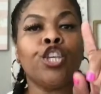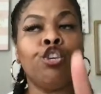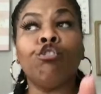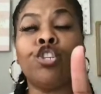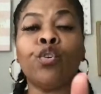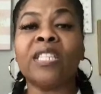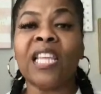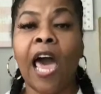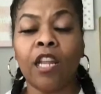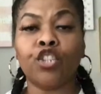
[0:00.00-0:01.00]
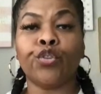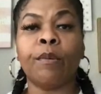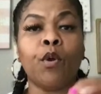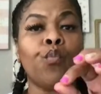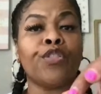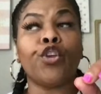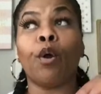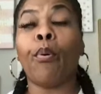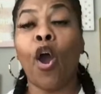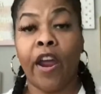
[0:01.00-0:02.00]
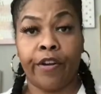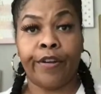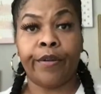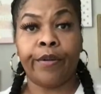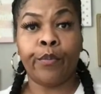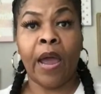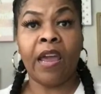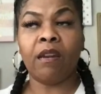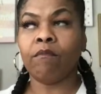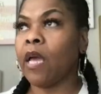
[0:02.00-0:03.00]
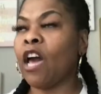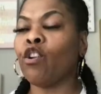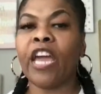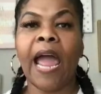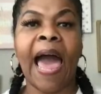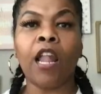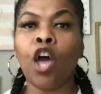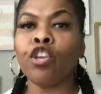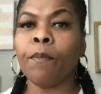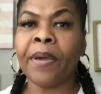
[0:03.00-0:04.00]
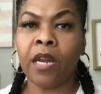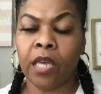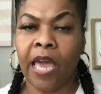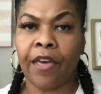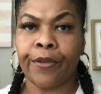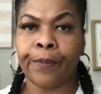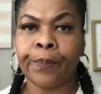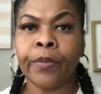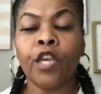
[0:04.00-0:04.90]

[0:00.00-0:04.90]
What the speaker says: You do a silent treatment with your partner, right? I don't care how long you've been together.